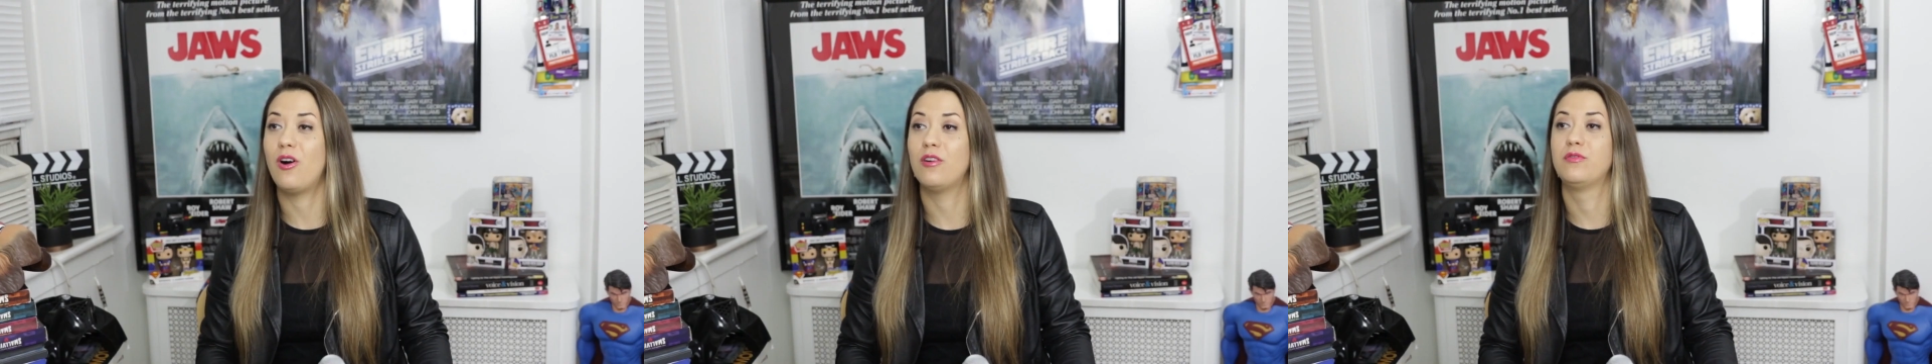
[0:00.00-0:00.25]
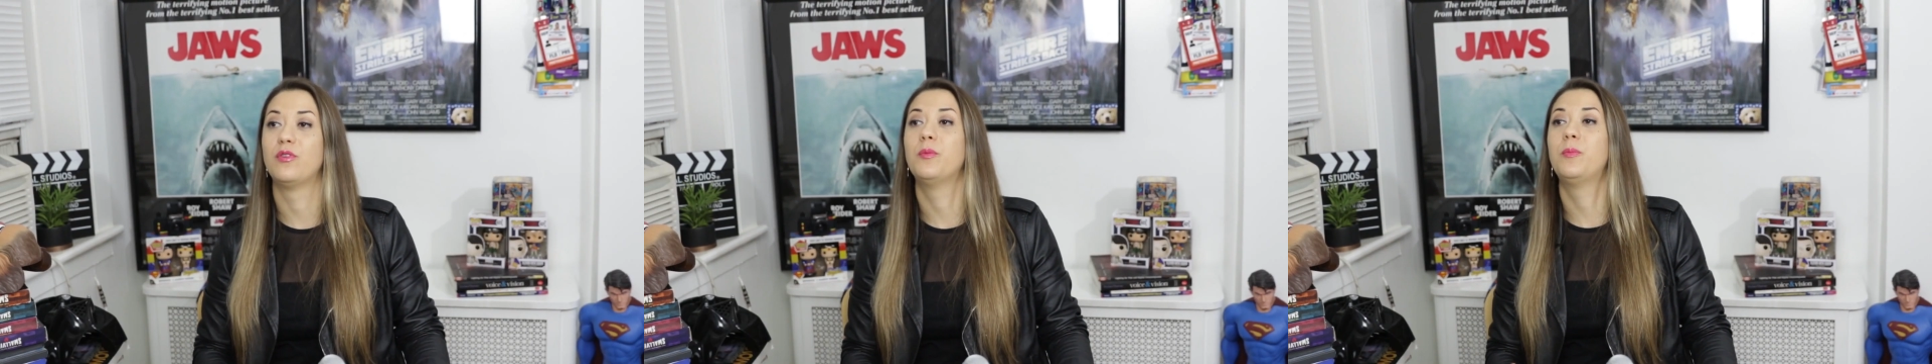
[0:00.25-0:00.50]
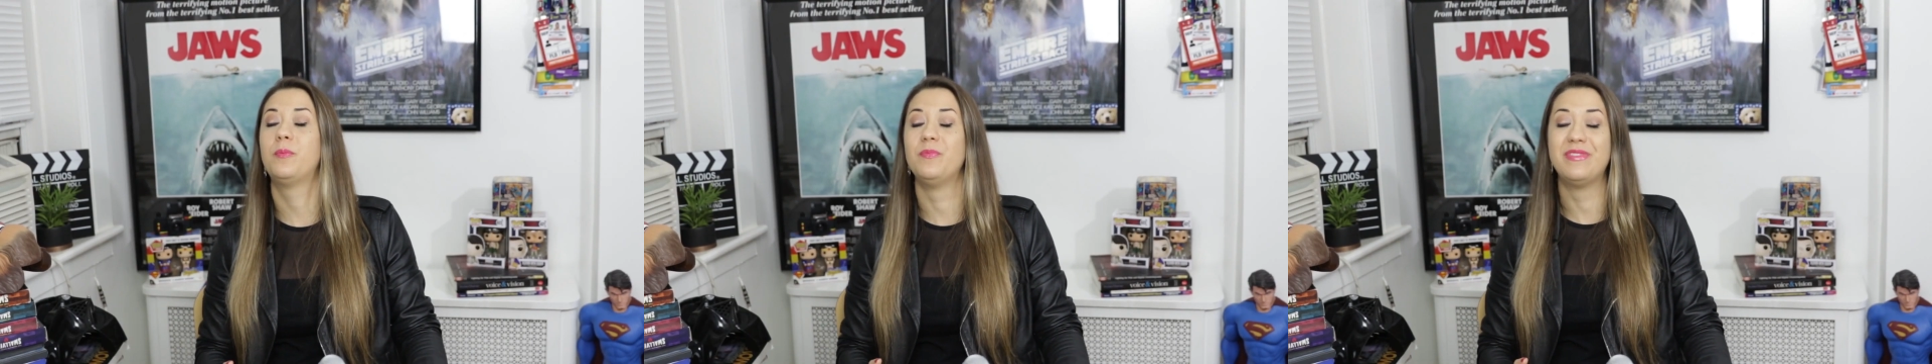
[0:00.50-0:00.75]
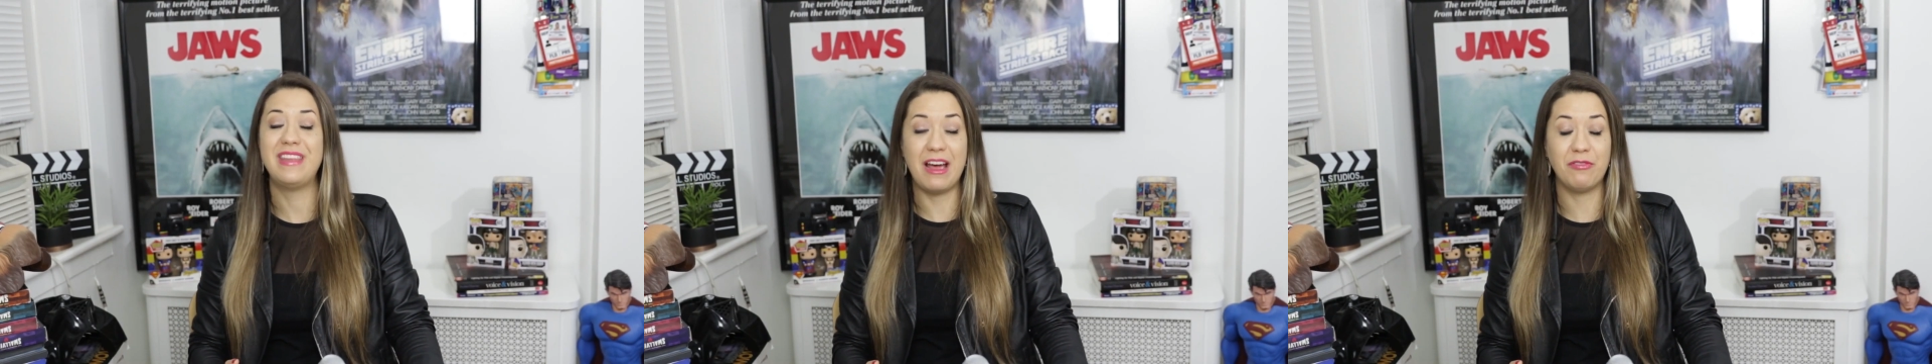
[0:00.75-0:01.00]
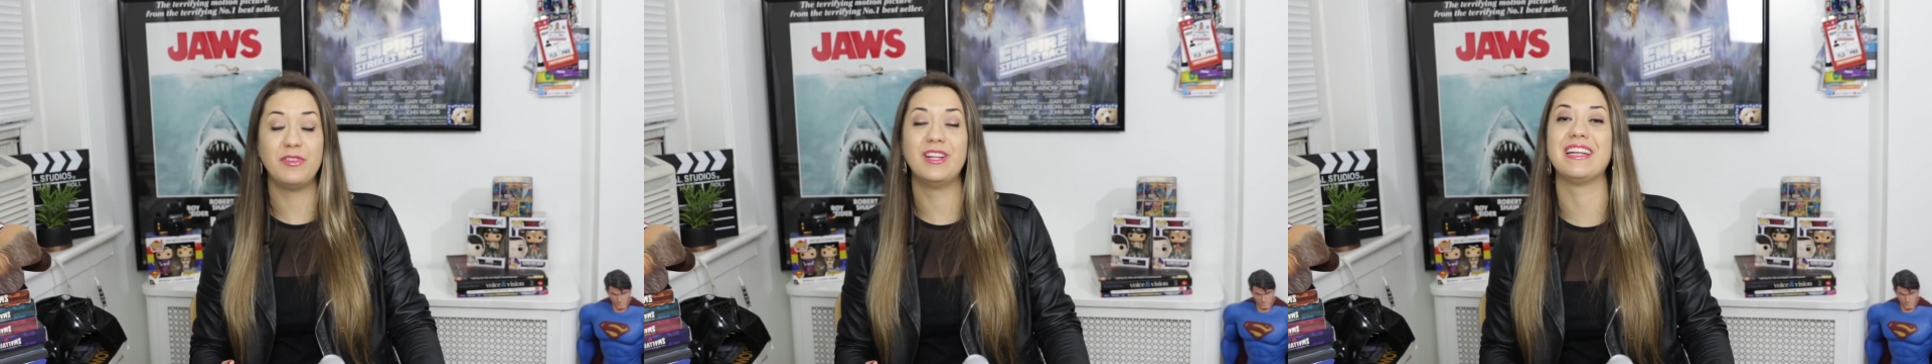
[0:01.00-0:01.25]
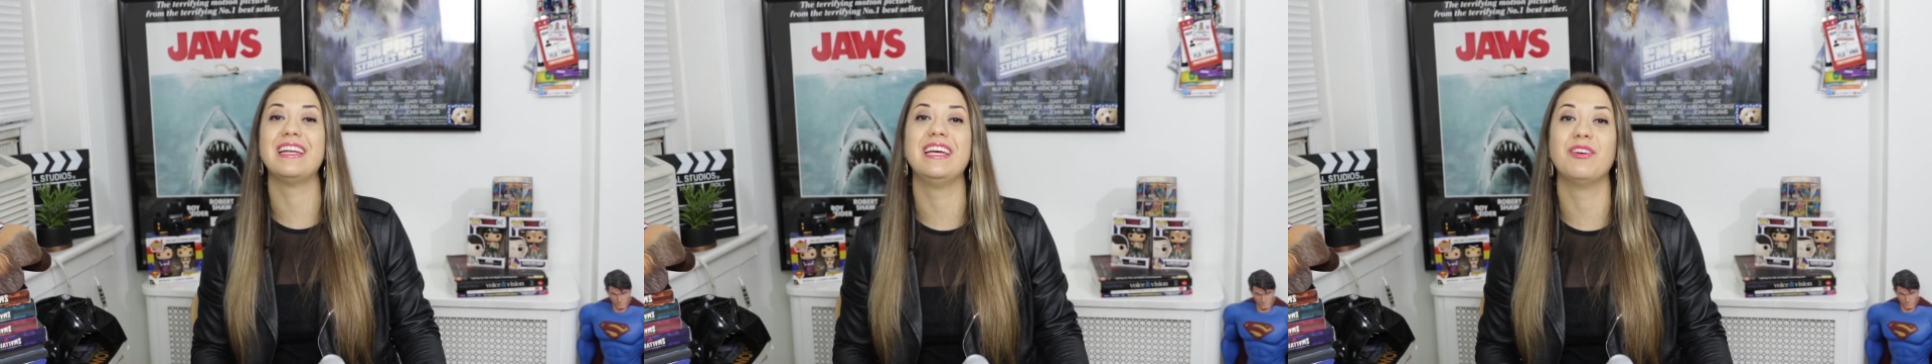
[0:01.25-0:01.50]
awful.
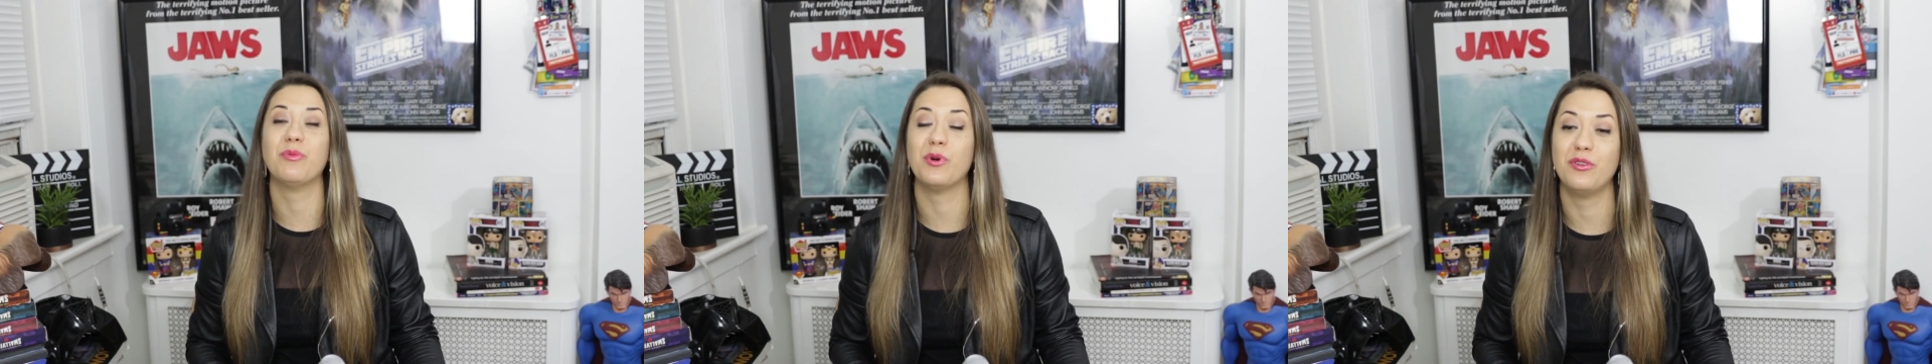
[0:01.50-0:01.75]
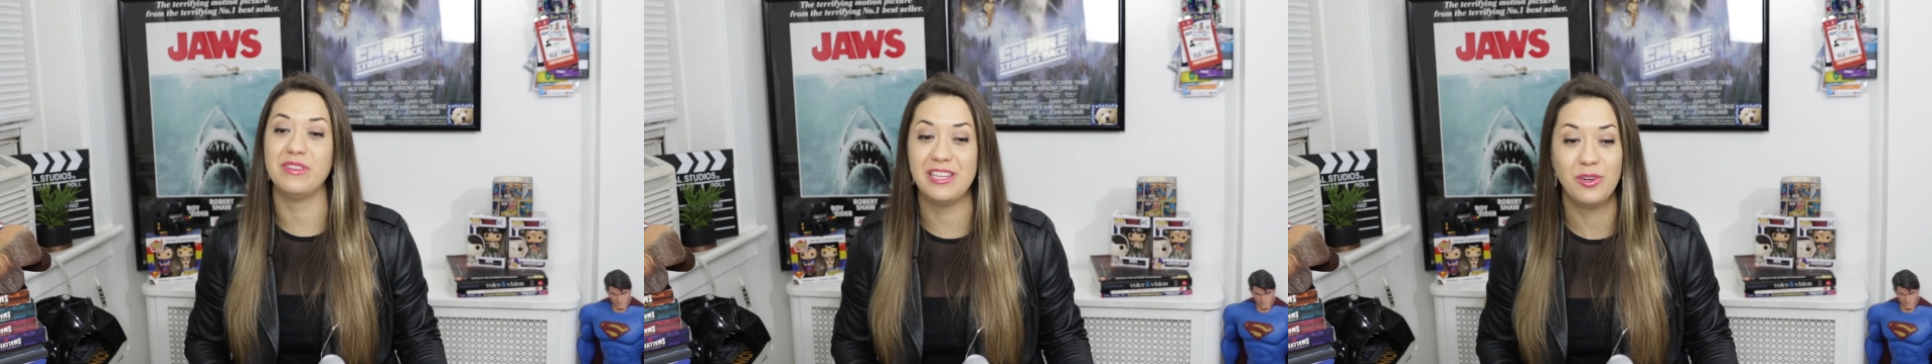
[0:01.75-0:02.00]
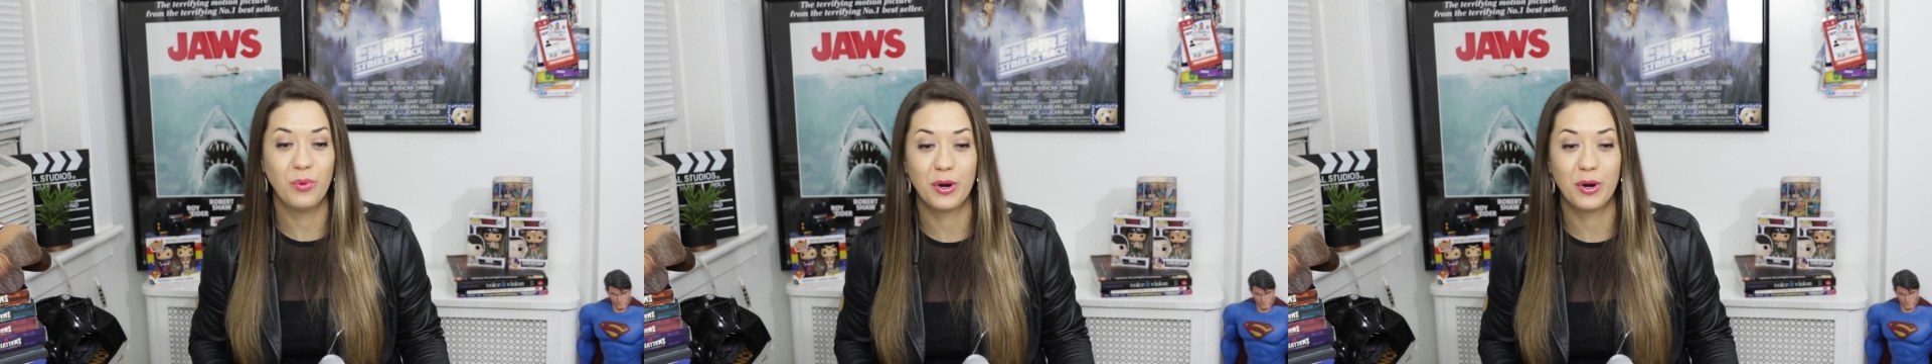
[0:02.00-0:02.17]
Definitely one of the